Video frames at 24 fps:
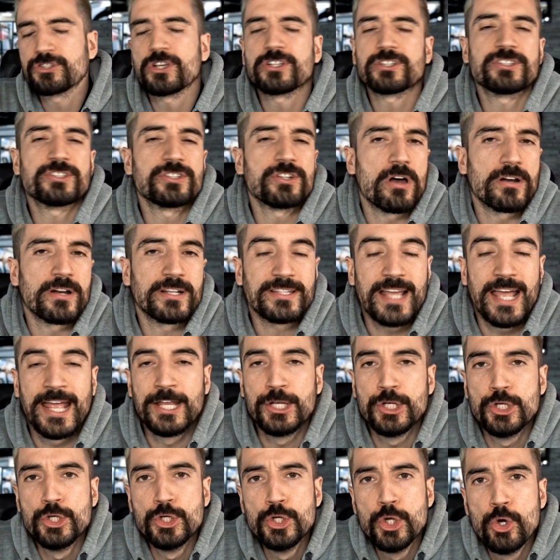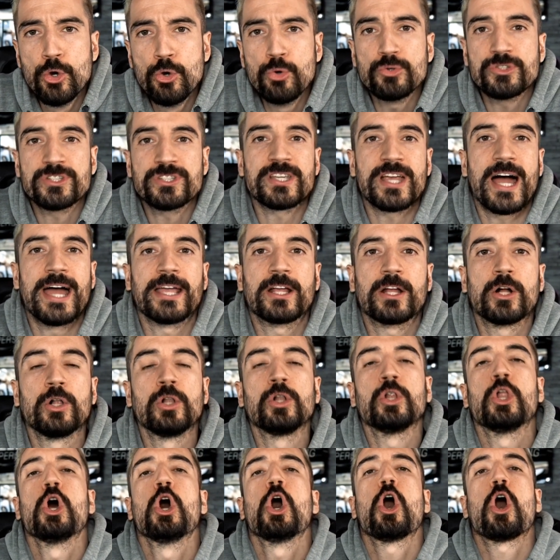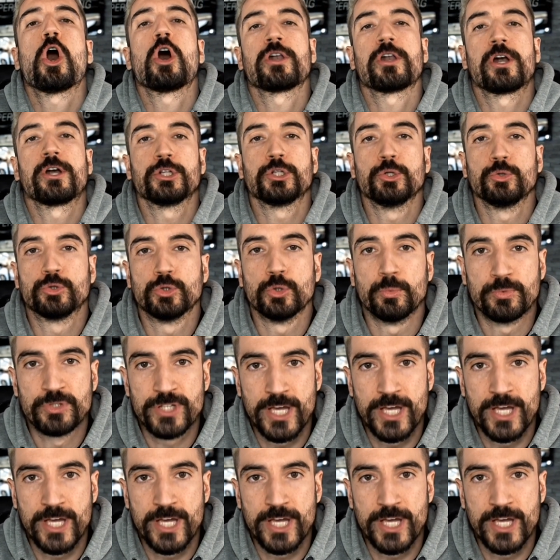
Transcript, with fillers: just started a new cycle on our YouTube